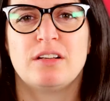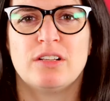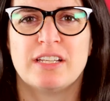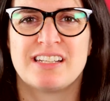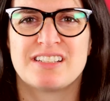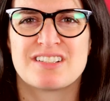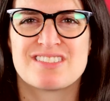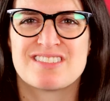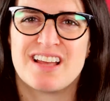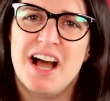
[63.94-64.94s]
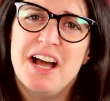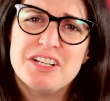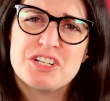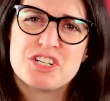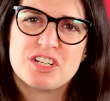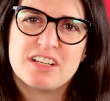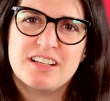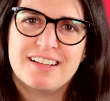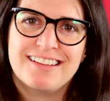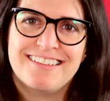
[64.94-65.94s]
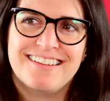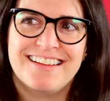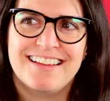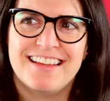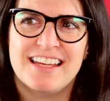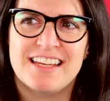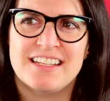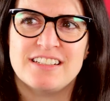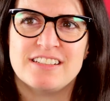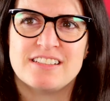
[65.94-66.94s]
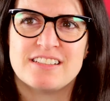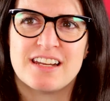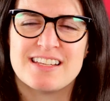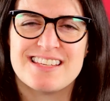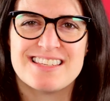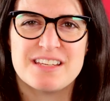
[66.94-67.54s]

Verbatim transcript: A little like scotch and did I say